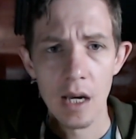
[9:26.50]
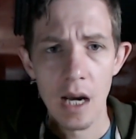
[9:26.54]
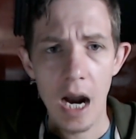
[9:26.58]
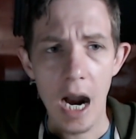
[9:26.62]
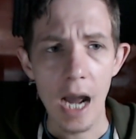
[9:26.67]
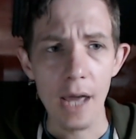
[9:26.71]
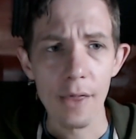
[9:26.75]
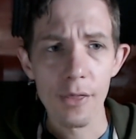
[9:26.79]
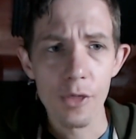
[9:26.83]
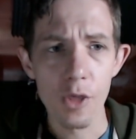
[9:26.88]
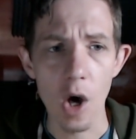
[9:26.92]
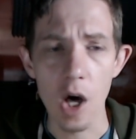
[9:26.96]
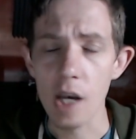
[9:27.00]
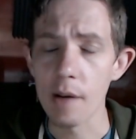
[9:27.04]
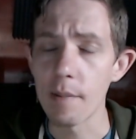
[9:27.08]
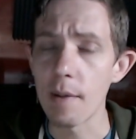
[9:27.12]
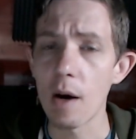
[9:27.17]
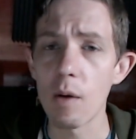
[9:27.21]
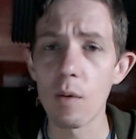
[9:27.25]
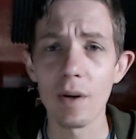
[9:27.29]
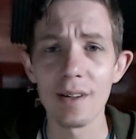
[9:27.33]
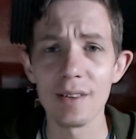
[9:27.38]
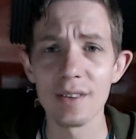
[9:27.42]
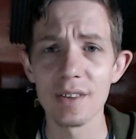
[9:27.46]
I thought
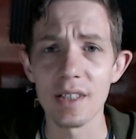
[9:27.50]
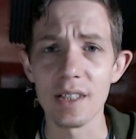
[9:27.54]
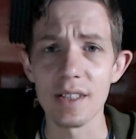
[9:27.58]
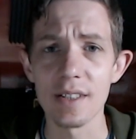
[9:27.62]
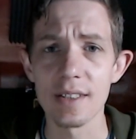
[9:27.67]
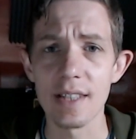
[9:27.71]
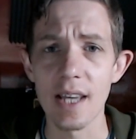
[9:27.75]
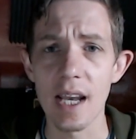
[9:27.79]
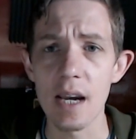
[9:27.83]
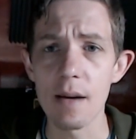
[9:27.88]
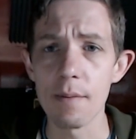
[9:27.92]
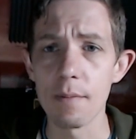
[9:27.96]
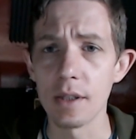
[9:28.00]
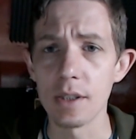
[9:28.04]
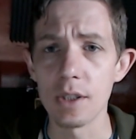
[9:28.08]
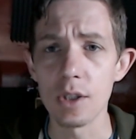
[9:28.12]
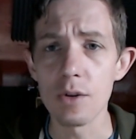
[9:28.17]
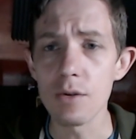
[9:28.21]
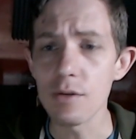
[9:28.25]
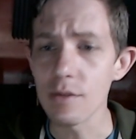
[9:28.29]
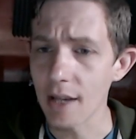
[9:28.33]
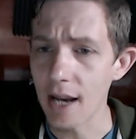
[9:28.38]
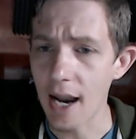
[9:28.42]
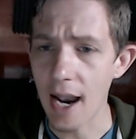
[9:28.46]
about what I was going to say, but
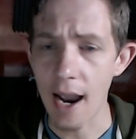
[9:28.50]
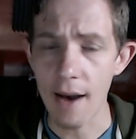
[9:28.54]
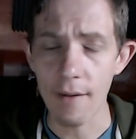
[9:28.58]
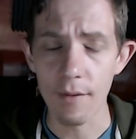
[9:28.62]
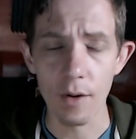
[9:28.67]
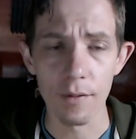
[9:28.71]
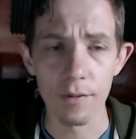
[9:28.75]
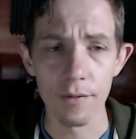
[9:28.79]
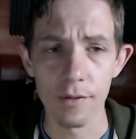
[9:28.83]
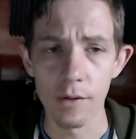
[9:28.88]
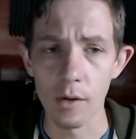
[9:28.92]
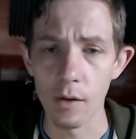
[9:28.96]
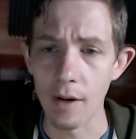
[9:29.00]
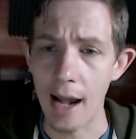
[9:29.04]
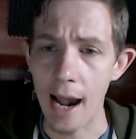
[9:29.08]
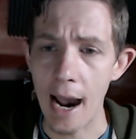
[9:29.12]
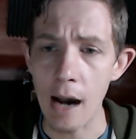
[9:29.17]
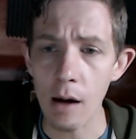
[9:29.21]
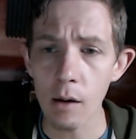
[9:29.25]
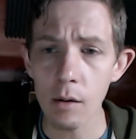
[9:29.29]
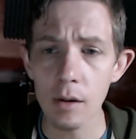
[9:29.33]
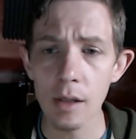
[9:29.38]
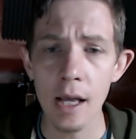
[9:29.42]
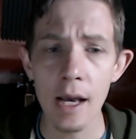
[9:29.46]
usually I have a full
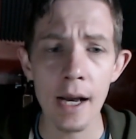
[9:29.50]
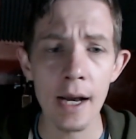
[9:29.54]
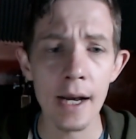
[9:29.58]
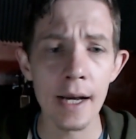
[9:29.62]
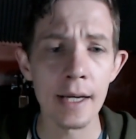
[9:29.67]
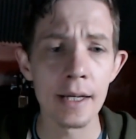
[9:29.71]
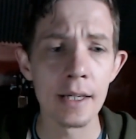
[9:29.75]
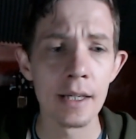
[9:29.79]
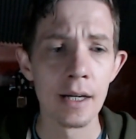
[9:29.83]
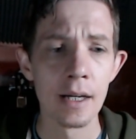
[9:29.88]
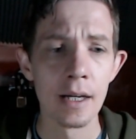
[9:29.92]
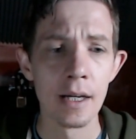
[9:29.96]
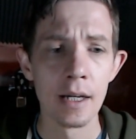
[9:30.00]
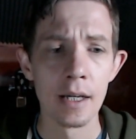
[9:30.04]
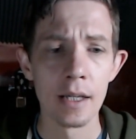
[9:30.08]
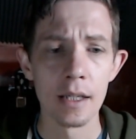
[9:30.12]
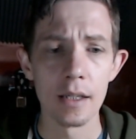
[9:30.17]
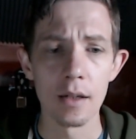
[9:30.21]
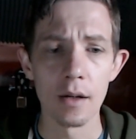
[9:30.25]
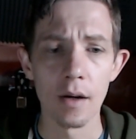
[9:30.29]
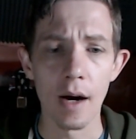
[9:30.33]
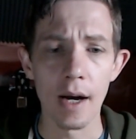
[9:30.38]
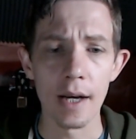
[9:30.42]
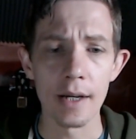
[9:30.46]
outline.
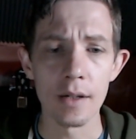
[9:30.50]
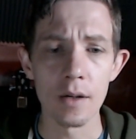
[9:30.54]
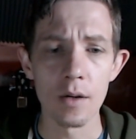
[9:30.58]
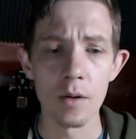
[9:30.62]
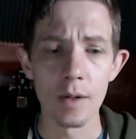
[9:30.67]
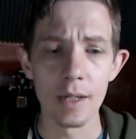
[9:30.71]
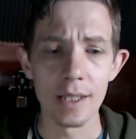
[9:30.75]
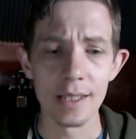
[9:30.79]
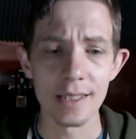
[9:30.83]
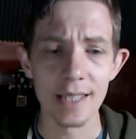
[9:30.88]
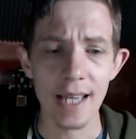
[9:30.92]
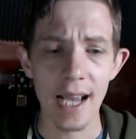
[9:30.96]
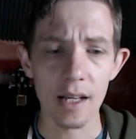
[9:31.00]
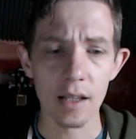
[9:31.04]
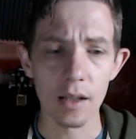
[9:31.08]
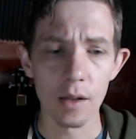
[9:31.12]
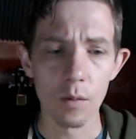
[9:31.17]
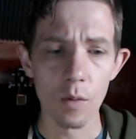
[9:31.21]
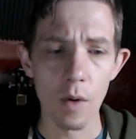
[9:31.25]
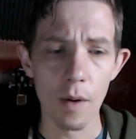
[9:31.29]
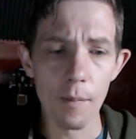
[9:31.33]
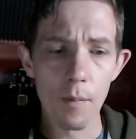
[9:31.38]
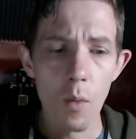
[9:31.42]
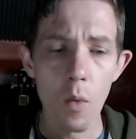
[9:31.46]
You know, I know exactly
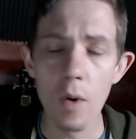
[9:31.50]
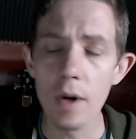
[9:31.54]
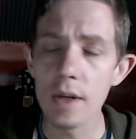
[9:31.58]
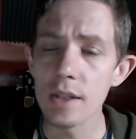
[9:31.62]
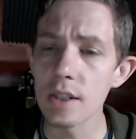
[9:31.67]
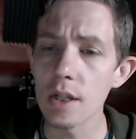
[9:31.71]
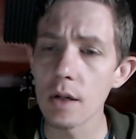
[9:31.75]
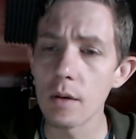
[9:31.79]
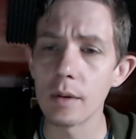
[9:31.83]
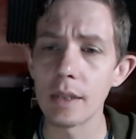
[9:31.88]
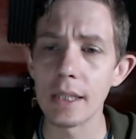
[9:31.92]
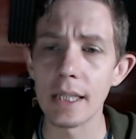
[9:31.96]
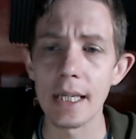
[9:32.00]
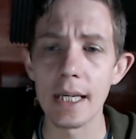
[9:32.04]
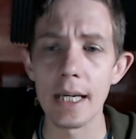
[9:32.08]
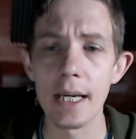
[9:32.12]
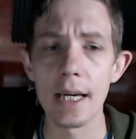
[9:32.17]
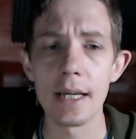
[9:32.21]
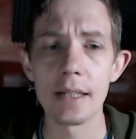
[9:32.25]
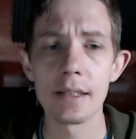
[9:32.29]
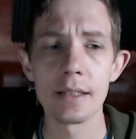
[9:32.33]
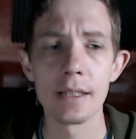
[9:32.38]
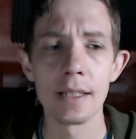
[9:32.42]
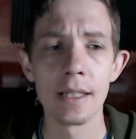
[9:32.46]
what points I want to
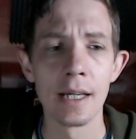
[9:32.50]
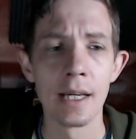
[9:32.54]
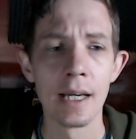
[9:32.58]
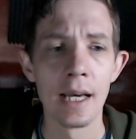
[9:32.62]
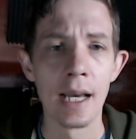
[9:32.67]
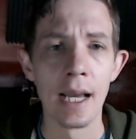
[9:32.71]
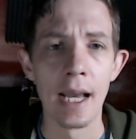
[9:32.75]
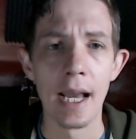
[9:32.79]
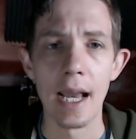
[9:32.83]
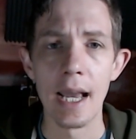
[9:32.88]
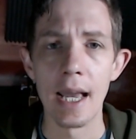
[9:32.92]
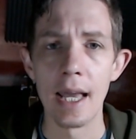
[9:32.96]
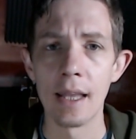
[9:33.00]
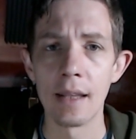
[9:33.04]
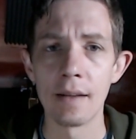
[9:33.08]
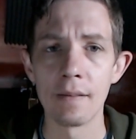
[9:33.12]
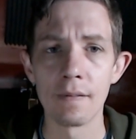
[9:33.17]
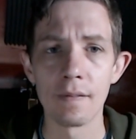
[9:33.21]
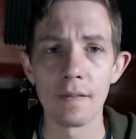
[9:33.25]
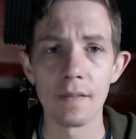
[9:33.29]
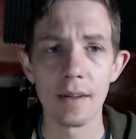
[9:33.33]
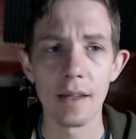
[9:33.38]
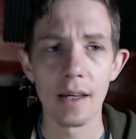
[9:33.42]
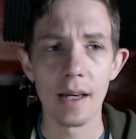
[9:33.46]
hit.
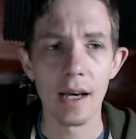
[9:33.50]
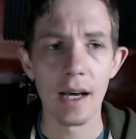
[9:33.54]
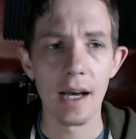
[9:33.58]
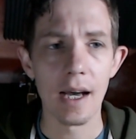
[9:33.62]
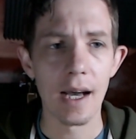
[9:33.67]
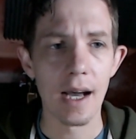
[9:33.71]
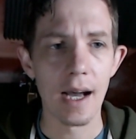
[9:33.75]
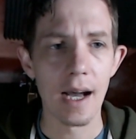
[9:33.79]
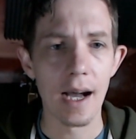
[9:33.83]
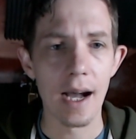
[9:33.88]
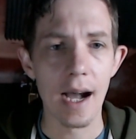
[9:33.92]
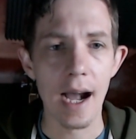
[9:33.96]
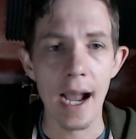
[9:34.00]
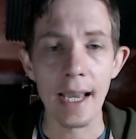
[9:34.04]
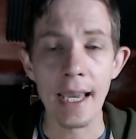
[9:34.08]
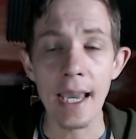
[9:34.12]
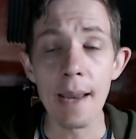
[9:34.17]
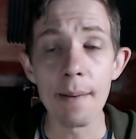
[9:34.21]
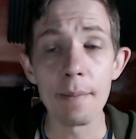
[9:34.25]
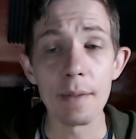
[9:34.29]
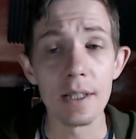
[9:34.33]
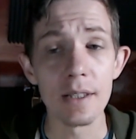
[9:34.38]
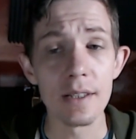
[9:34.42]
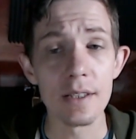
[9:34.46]
And I
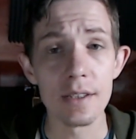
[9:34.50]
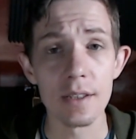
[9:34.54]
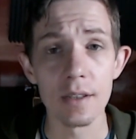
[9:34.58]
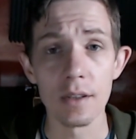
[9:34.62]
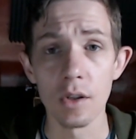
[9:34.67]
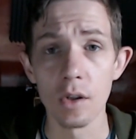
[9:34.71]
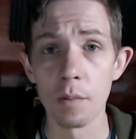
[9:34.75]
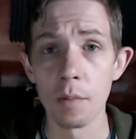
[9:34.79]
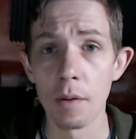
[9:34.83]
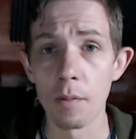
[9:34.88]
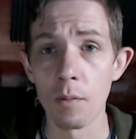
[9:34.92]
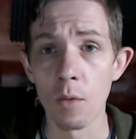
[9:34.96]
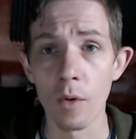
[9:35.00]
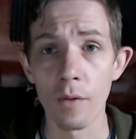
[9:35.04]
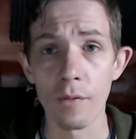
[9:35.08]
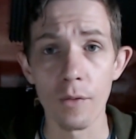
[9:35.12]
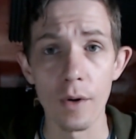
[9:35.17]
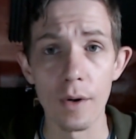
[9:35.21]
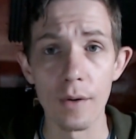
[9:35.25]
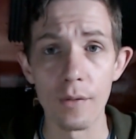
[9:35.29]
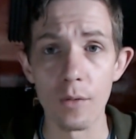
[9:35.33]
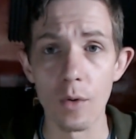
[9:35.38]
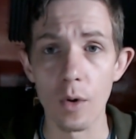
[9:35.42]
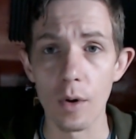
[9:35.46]
came into this a little bit more
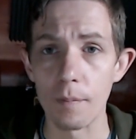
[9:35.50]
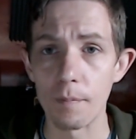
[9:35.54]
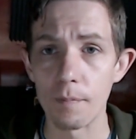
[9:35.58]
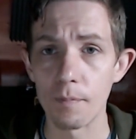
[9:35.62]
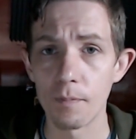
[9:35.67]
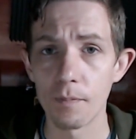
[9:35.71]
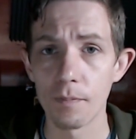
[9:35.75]
freeform